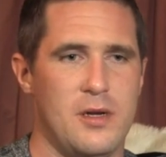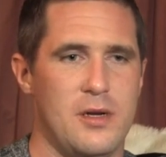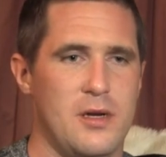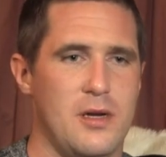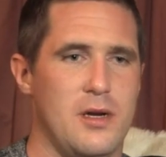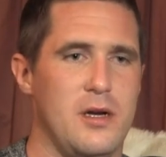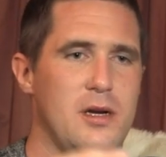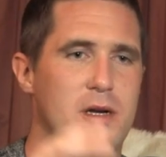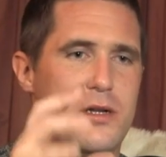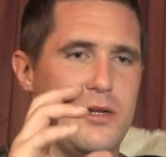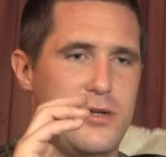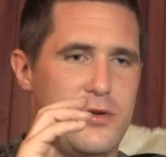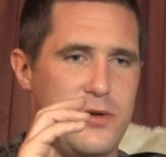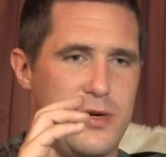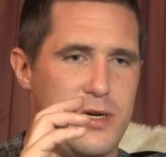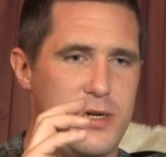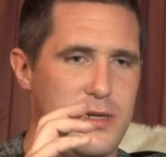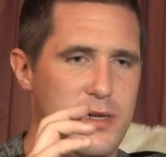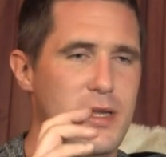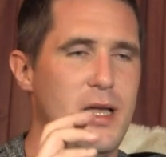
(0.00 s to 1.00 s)
physically uh, drink,
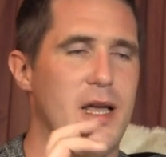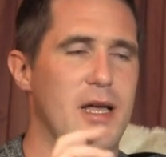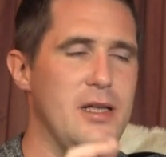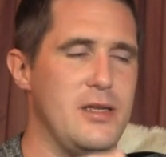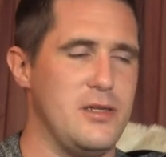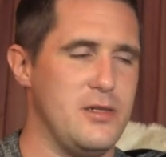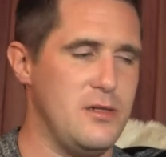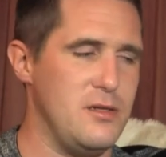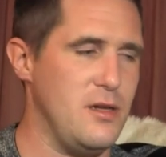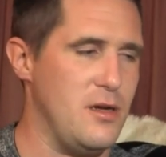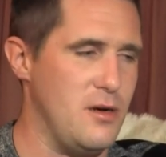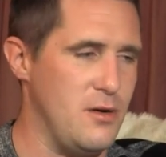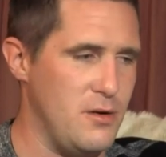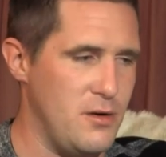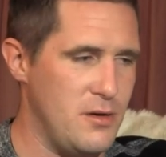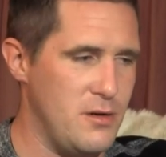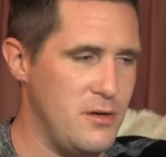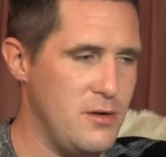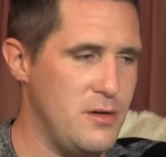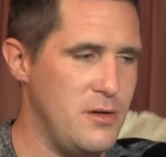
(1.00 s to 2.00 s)
drink, from yes it's
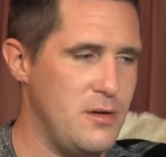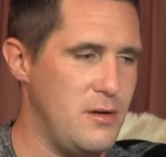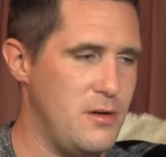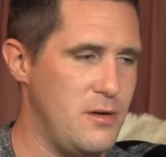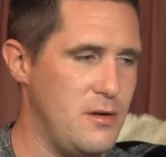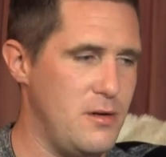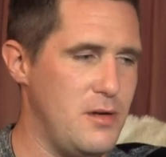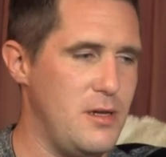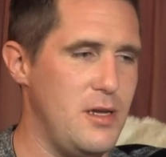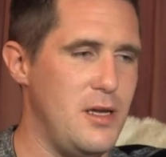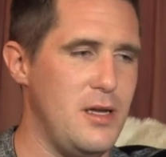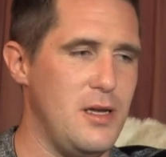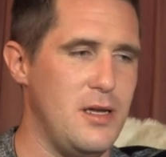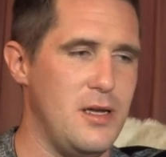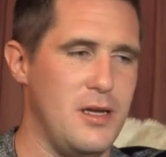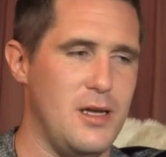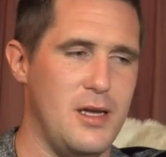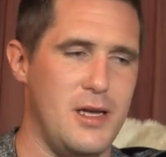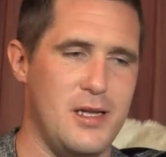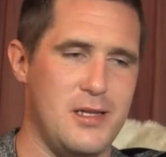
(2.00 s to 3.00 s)
knowledge isn't it
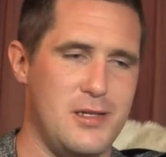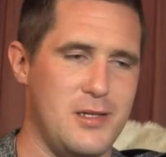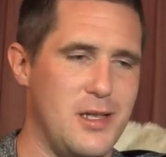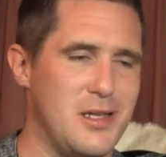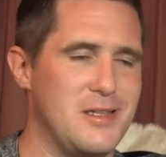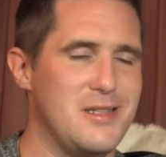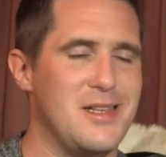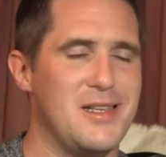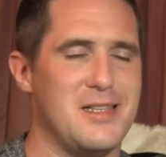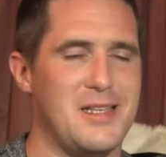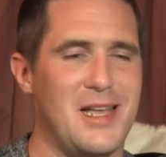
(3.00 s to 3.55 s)
yeah, state of mind